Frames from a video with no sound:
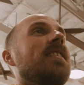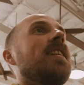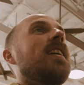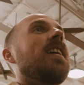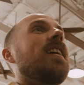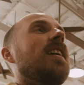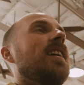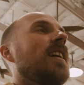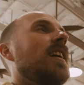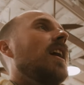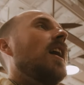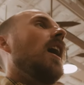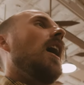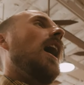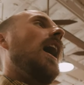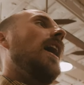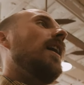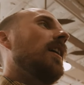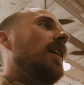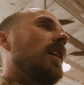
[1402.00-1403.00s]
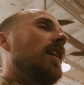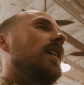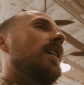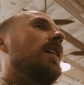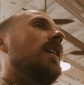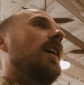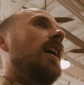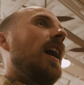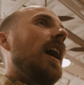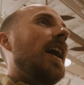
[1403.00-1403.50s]
but yeah. I,
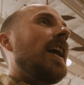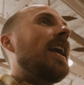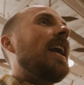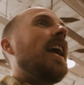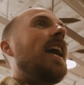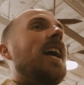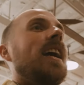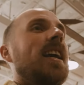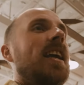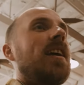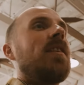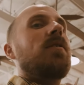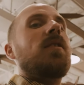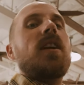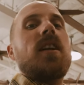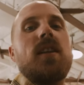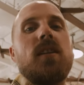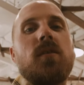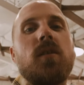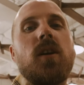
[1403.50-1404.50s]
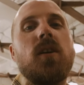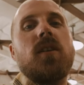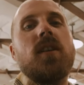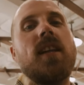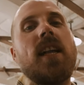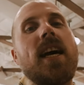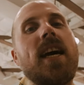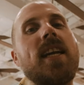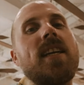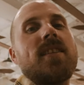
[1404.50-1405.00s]
I can't get rid of the Road
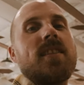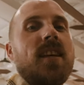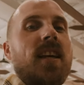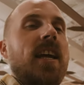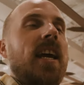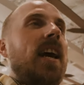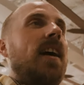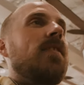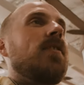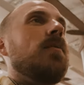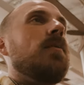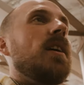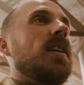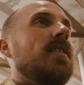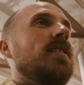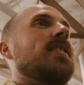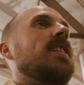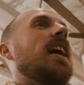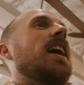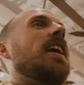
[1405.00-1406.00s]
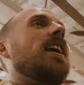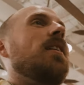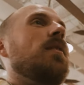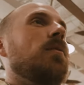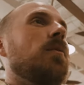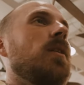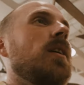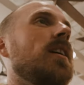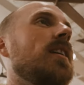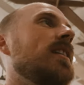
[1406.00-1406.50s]
Glide. It's gonna have to be a
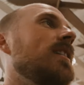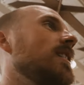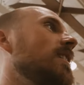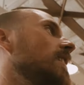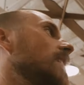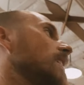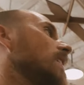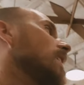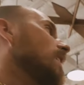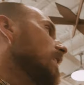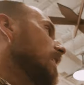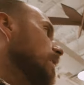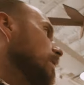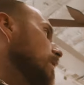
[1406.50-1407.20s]
second one. Yes, sir.